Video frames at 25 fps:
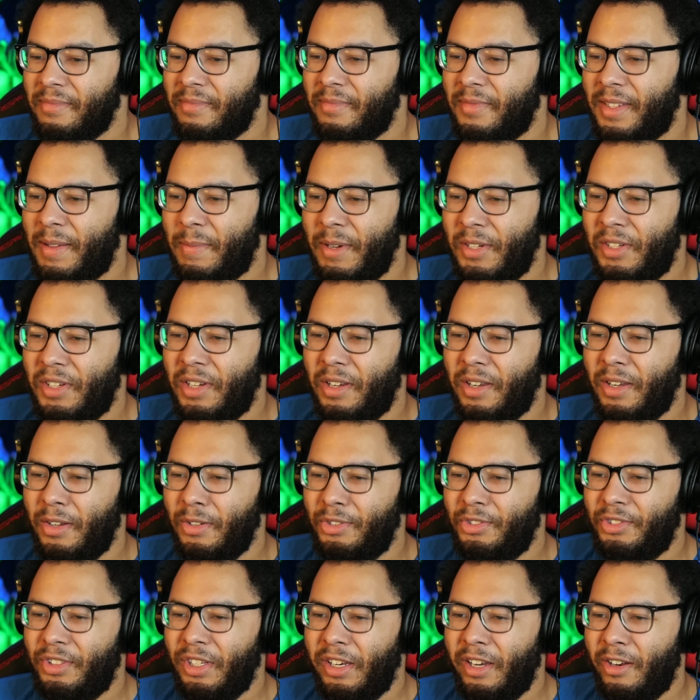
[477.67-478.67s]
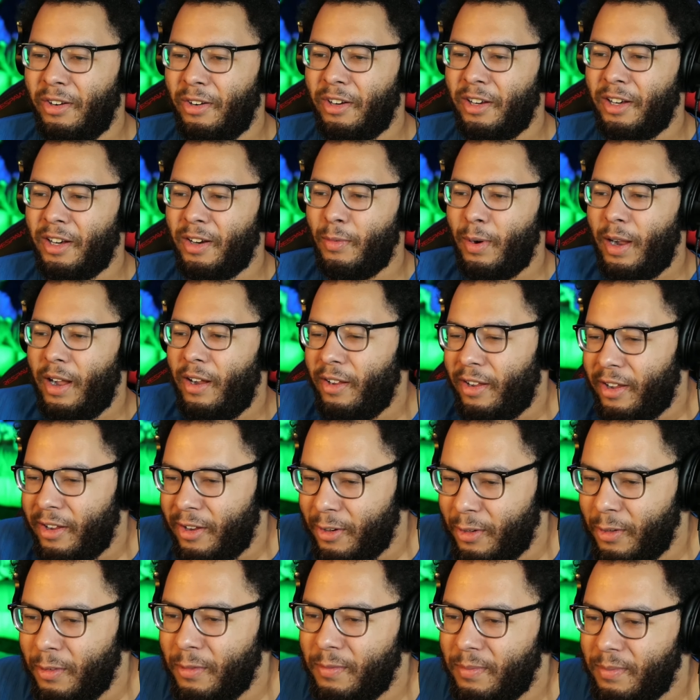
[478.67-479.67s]
That means she, he was sitting on her a while
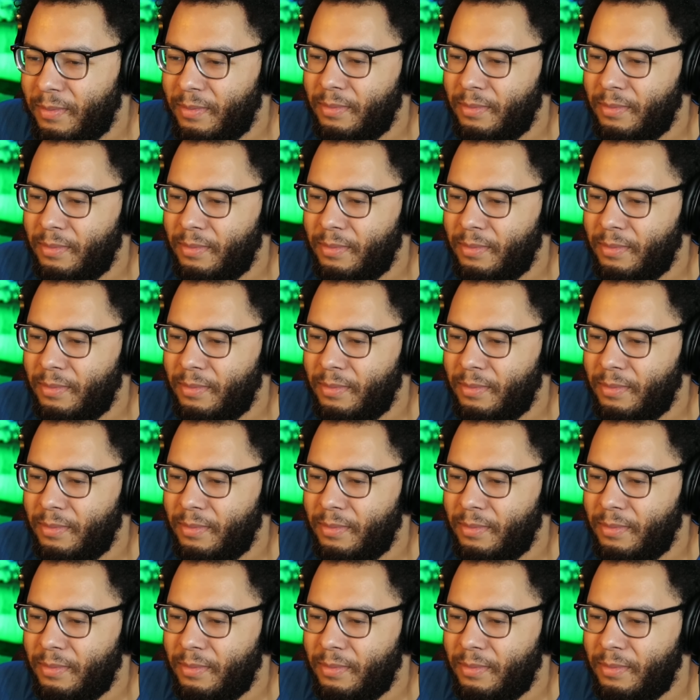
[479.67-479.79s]
ago.